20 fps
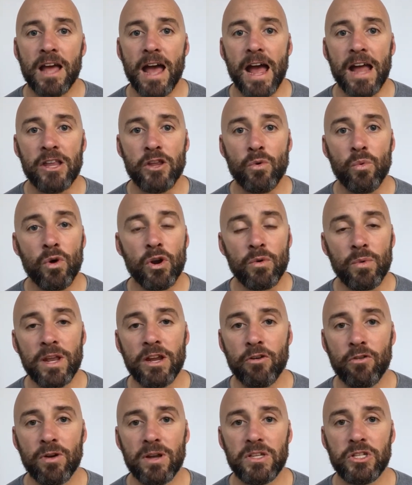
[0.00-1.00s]
and you want to
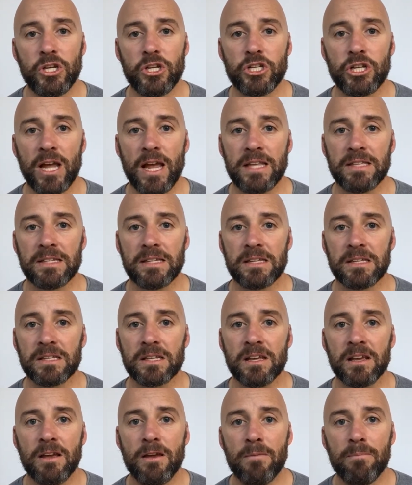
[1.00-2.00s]
increase your
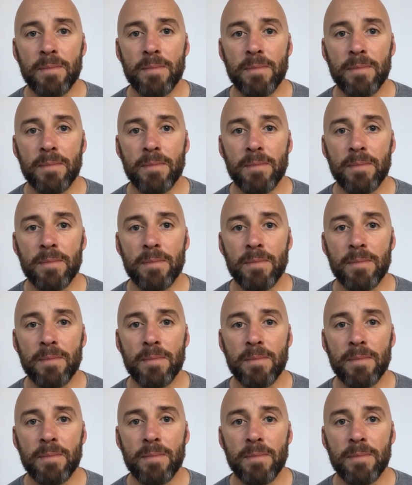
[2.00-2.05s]
chances,